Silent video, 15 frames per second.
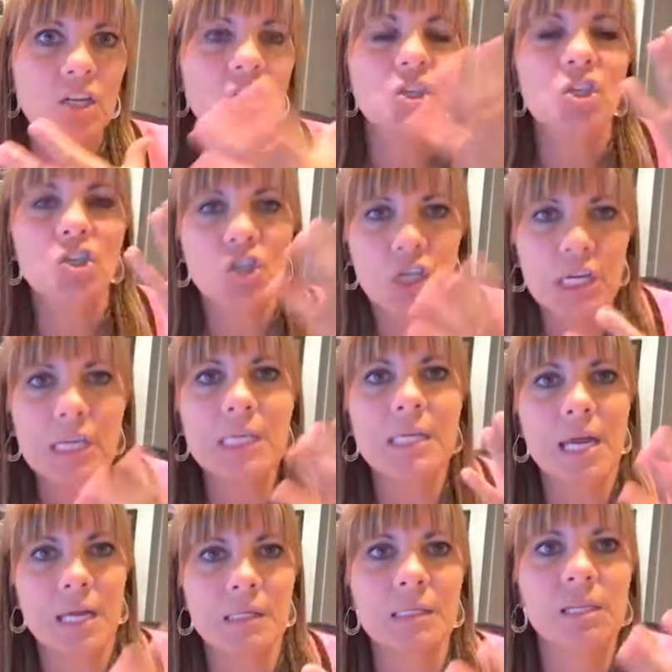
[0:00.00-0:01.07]
she
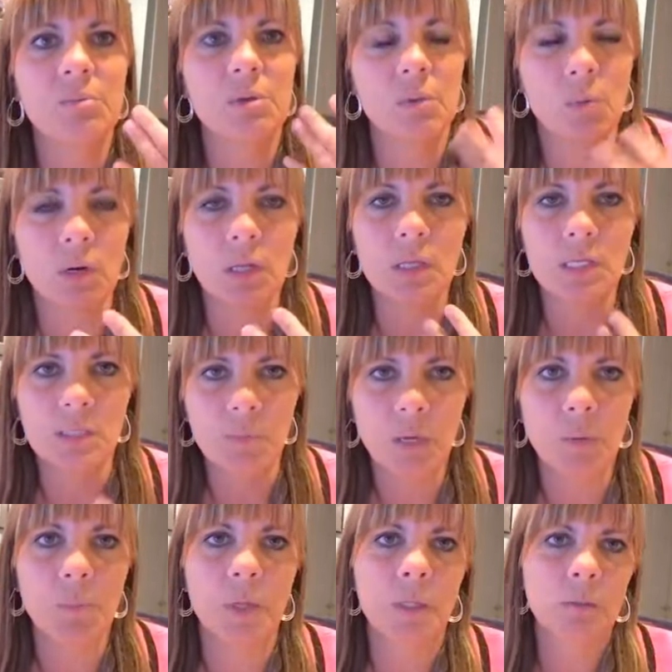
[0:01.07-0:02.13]
tends to be one of these
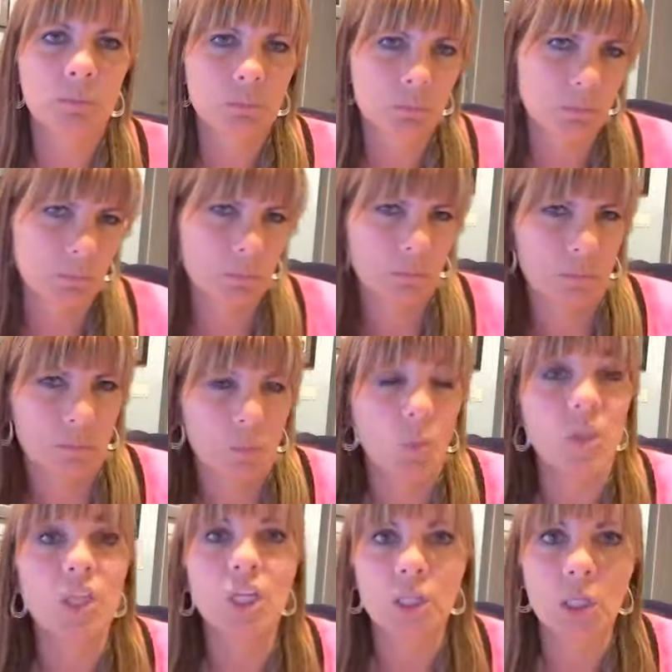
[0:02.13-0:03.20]
people
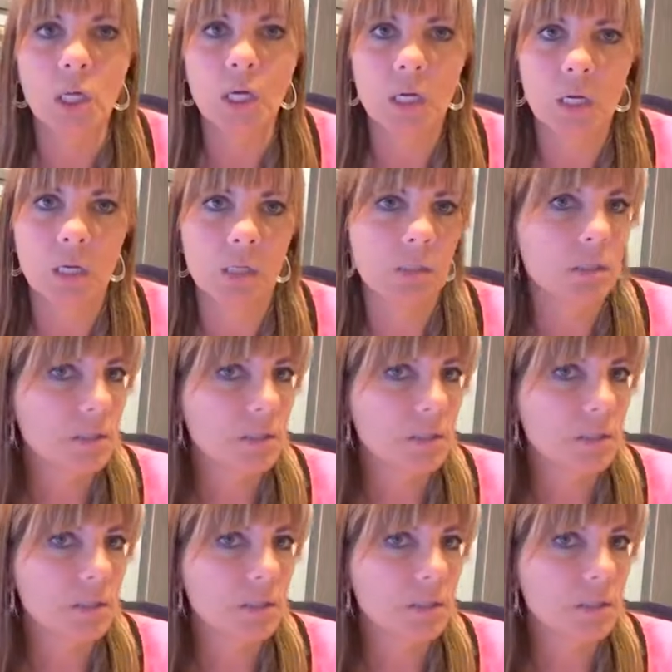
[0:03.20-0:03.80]
with the look.